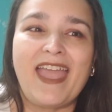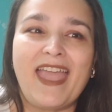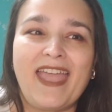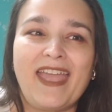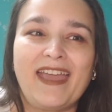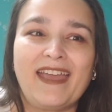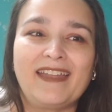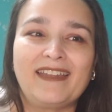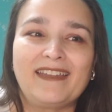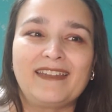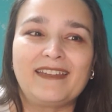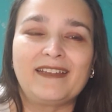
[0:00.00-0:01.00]

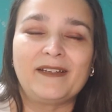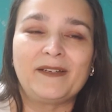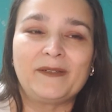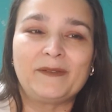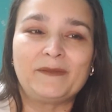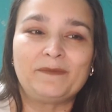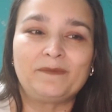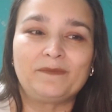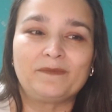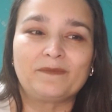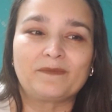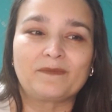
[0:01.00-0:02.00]
and
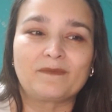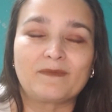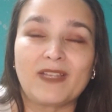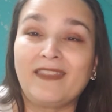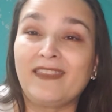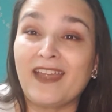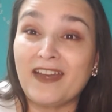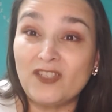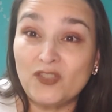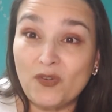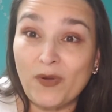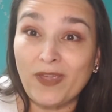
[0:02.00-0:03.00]
they are
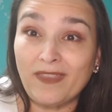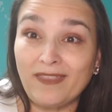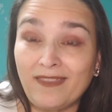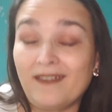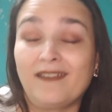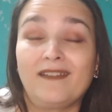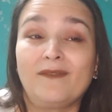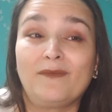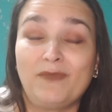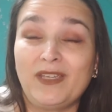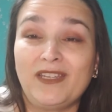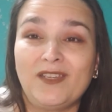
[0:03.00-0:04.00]
enjoying the
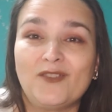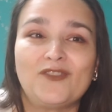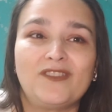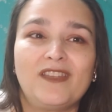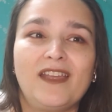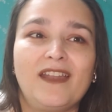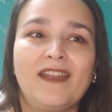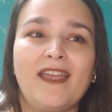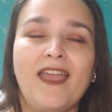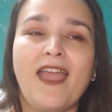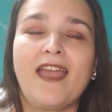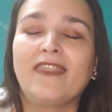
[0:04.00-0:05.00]
videos. Then
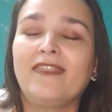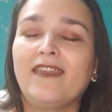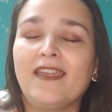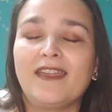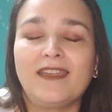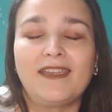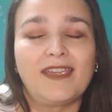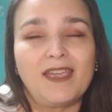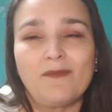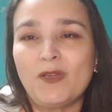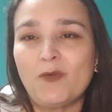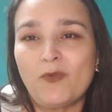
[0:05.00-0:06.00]
they
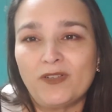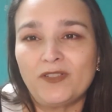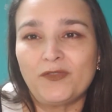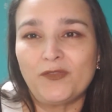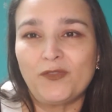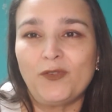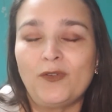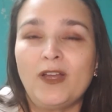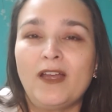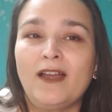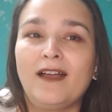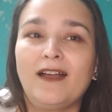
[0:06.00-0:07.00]
gave me wonderful
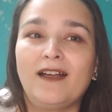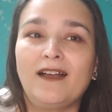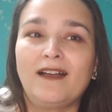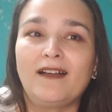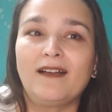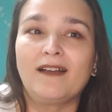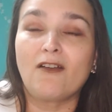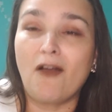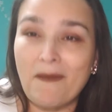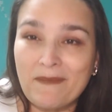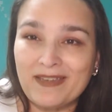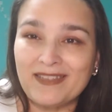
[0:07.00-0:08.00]

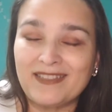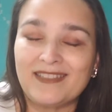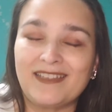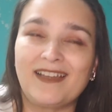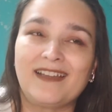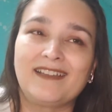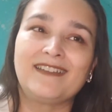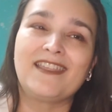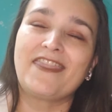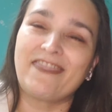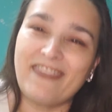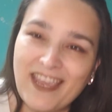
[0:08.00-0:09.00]
comments, and
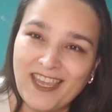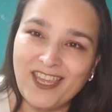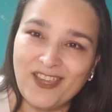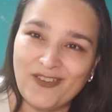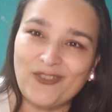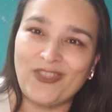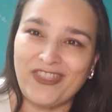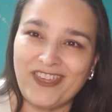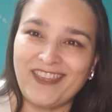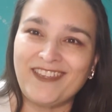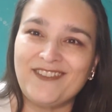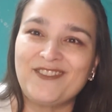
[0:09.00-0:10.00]
thank
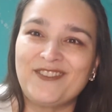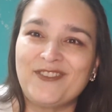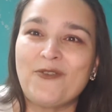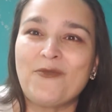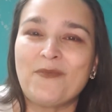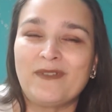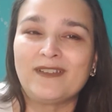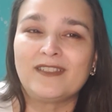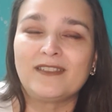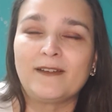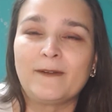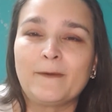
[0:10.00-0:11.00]
you so much.